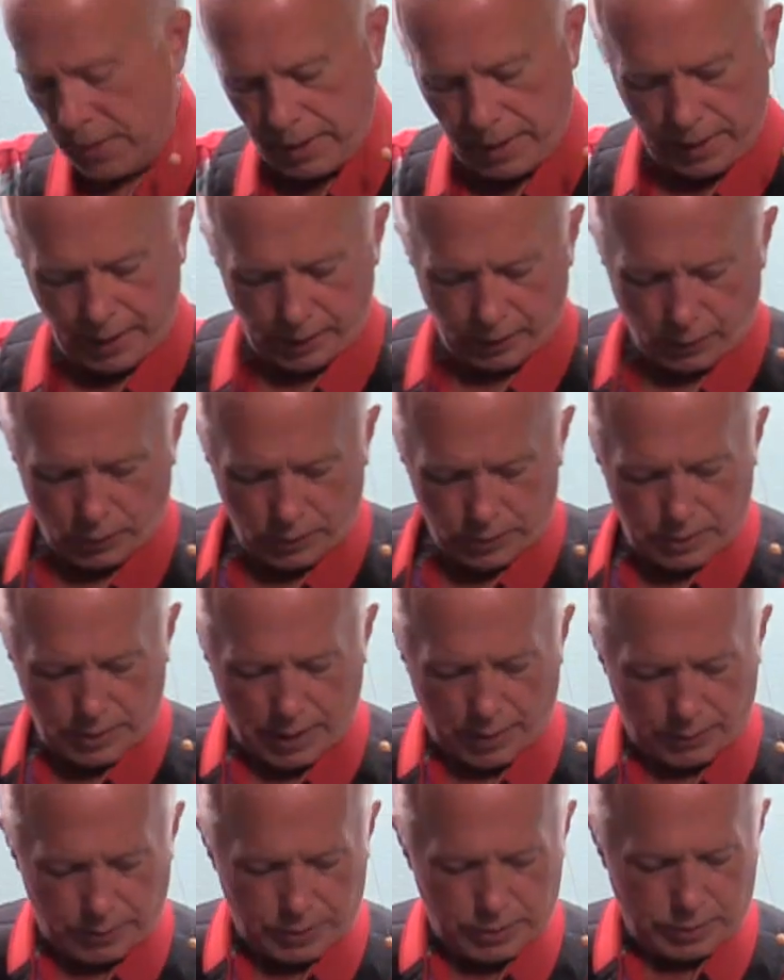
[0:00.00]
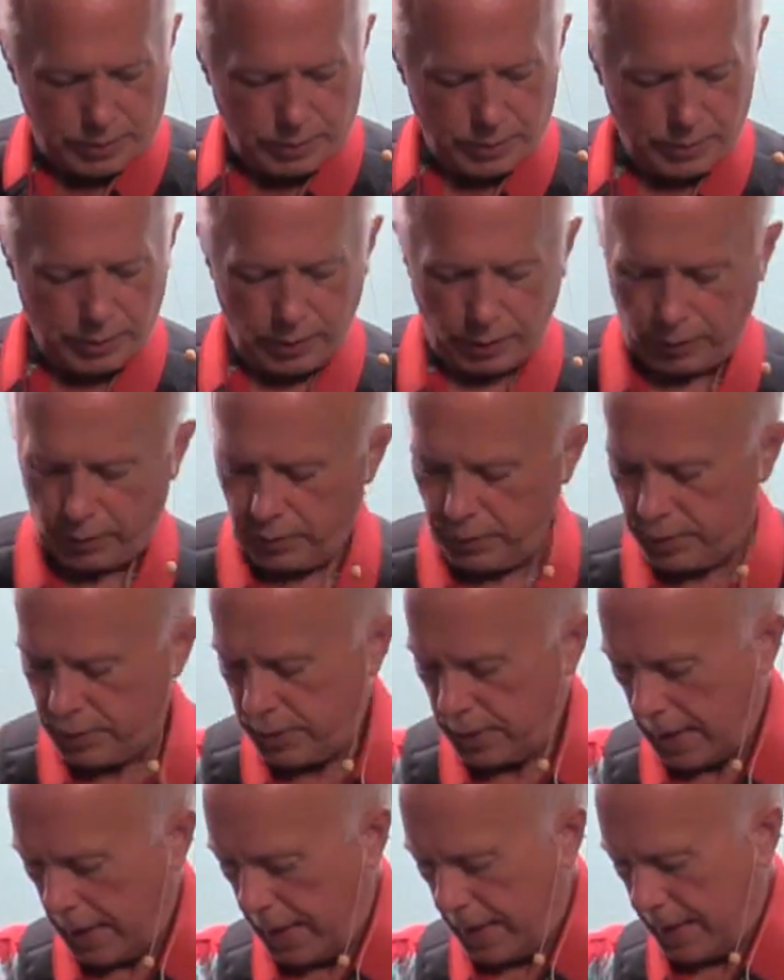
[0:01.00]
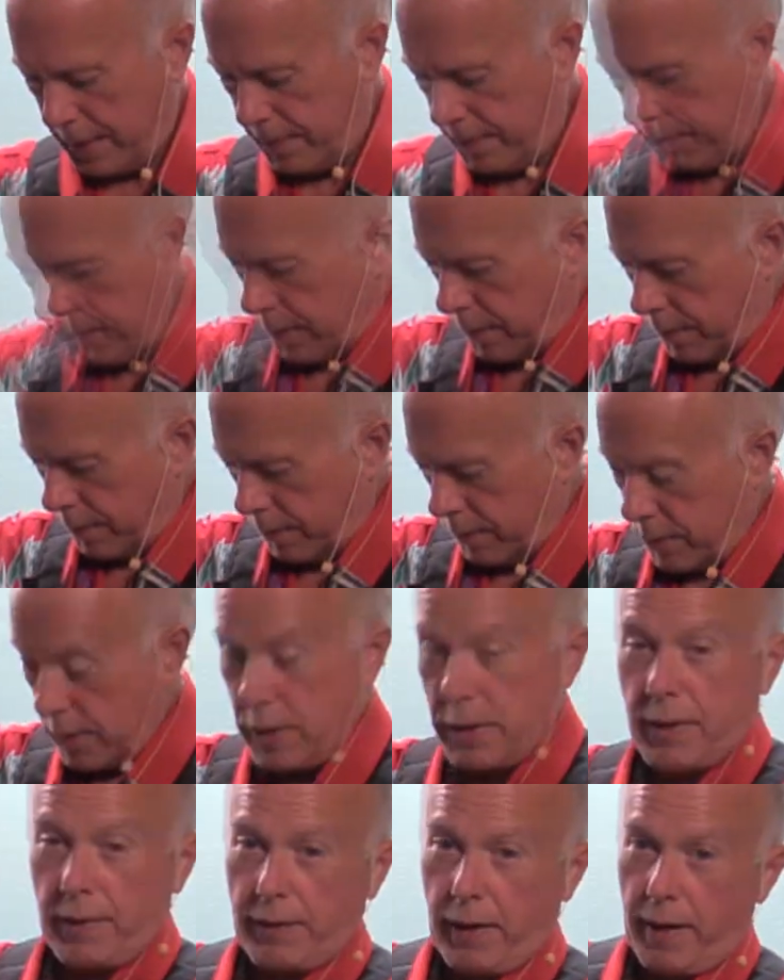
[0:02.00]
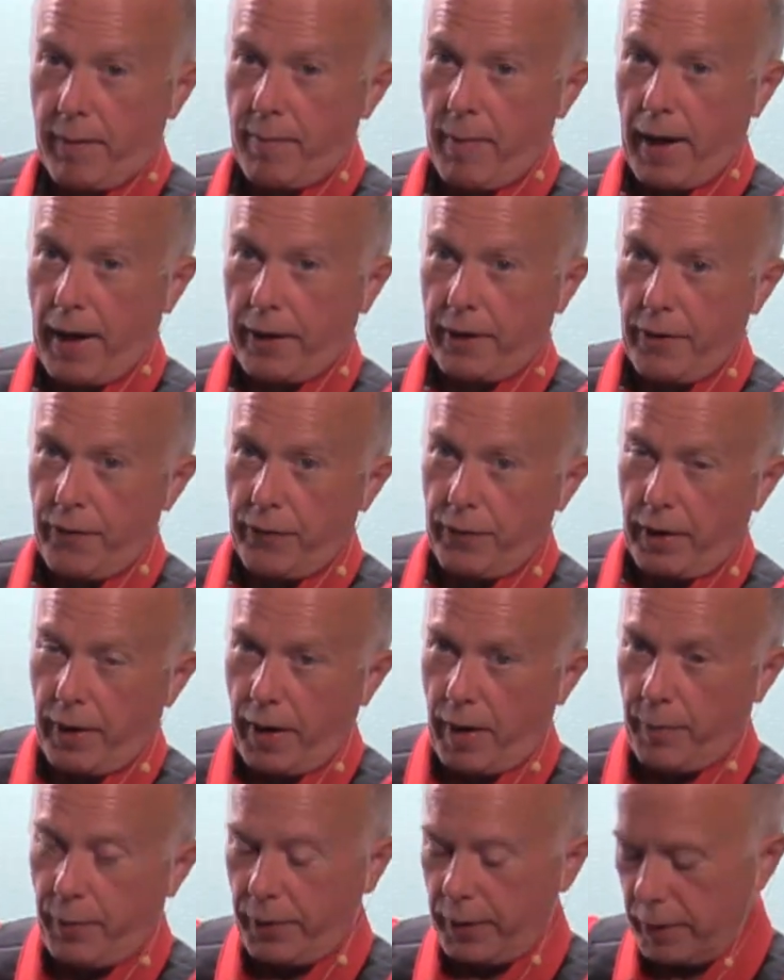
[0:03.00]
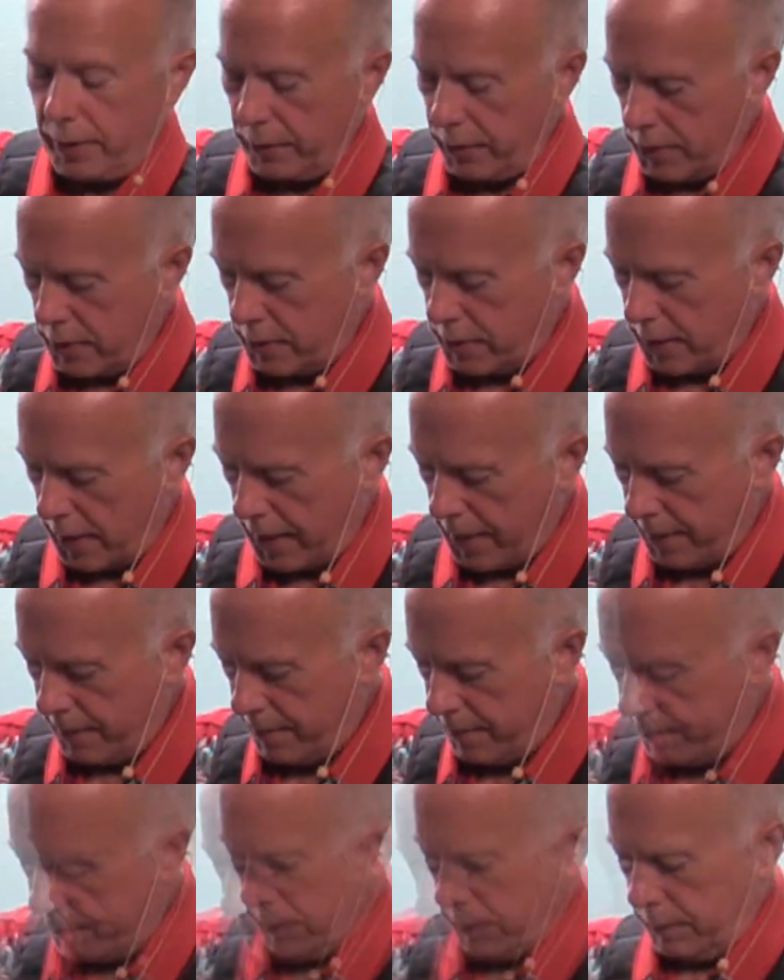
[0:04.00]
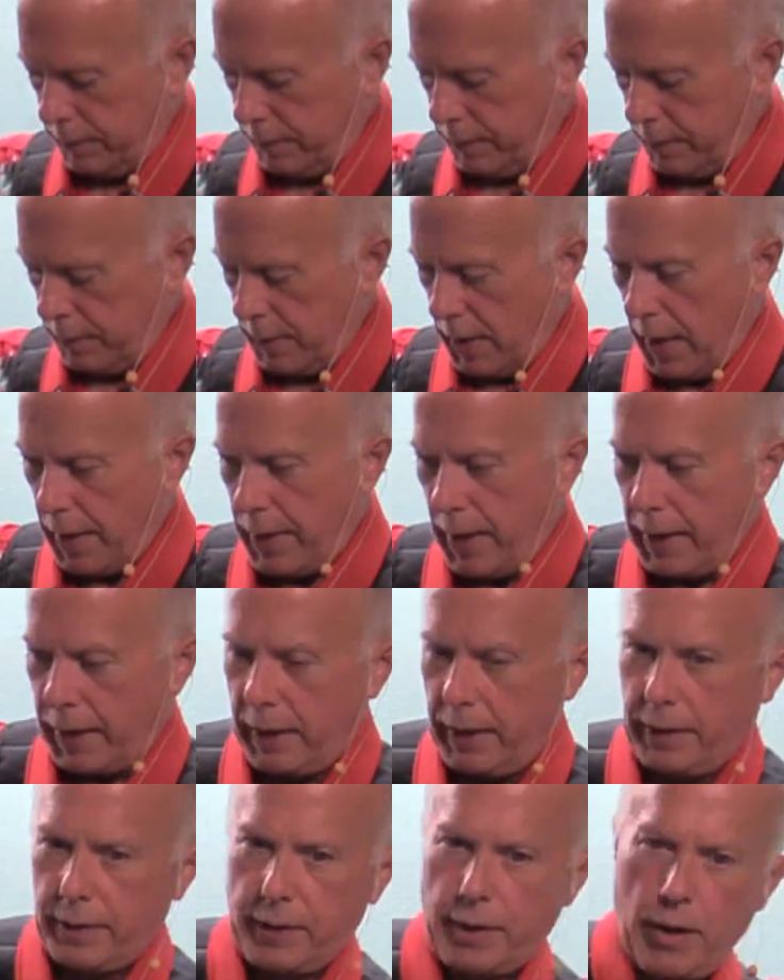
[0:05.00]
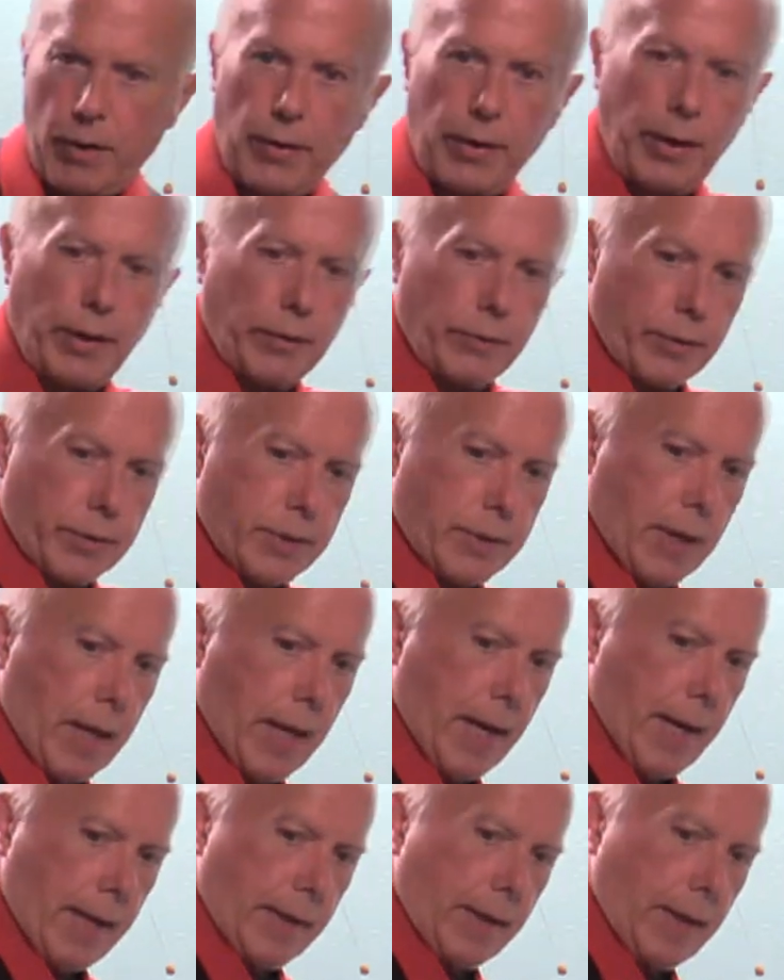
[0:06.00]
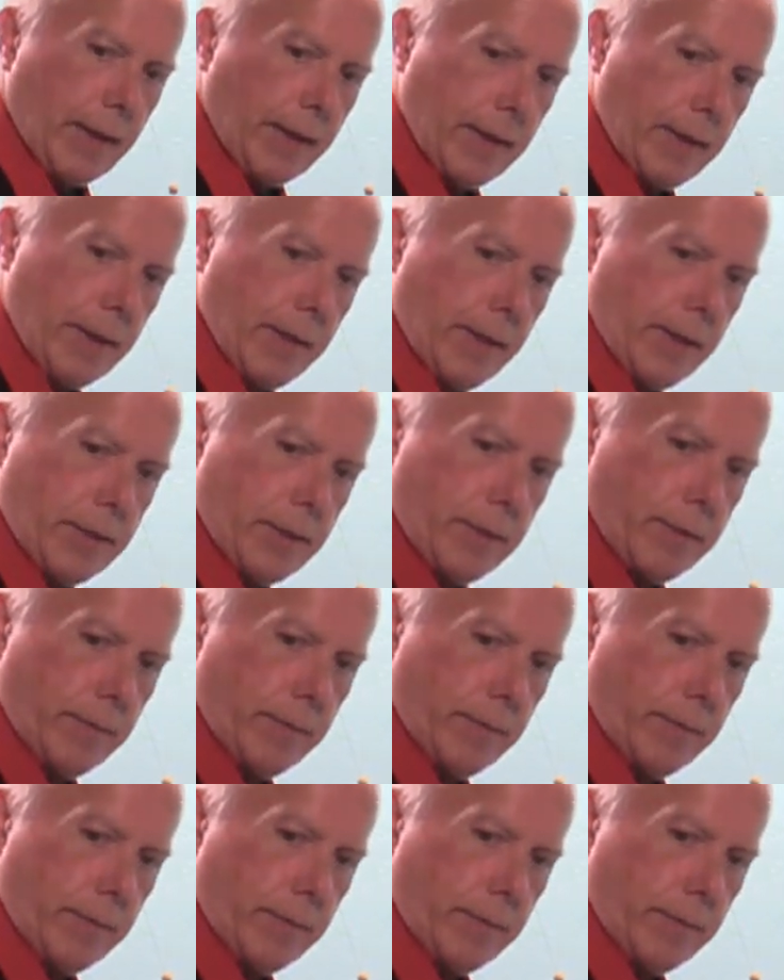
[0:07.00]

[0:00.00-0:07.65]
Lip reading: And of course that would just hook through the side. Since I've got a mic over there, I'll put it on this side. Now that can either go here on the side like this.